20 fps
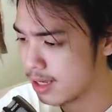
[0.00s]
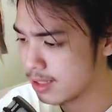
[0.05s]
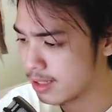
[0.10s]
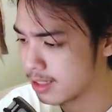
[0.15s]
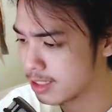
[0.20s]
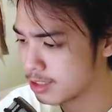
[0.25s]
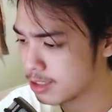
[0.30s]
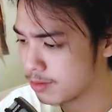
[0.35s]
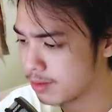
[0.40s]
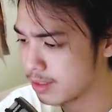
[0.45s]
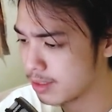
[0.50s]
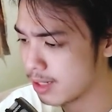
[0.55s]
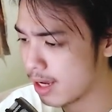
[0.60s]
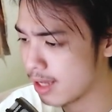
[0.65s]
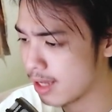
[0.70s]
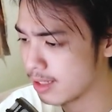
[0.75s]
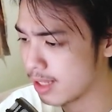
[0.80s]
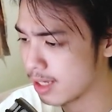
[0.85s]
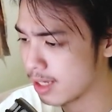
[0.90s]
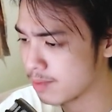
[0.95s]
This one I
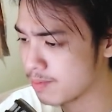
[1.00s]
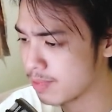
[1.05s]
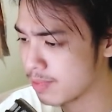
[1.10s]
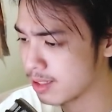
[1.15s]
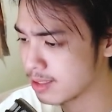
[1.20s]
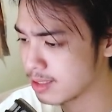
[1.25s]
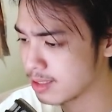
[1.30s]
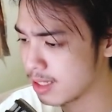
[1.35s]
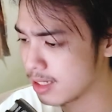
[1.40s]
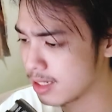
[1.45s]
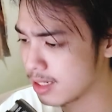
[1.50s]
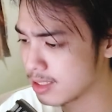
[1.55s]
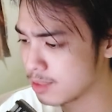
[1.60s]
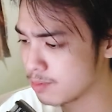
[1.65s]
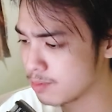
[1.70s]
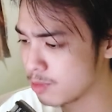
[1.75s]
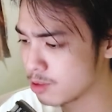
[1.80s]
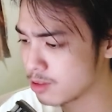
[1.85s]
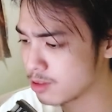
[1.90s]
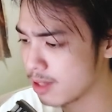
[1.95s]
like because it is the
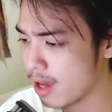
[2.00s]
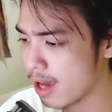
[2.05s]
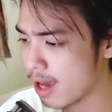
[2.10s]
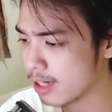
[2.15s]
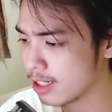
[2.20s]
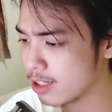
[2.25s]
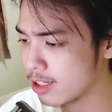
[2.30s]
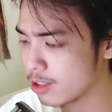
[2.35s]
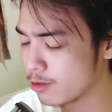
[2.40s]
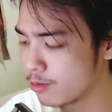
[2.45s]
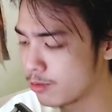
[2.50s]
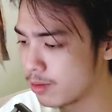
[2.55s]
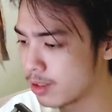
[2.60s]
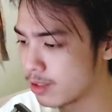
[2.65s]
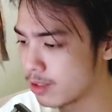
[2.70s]
most accurate one.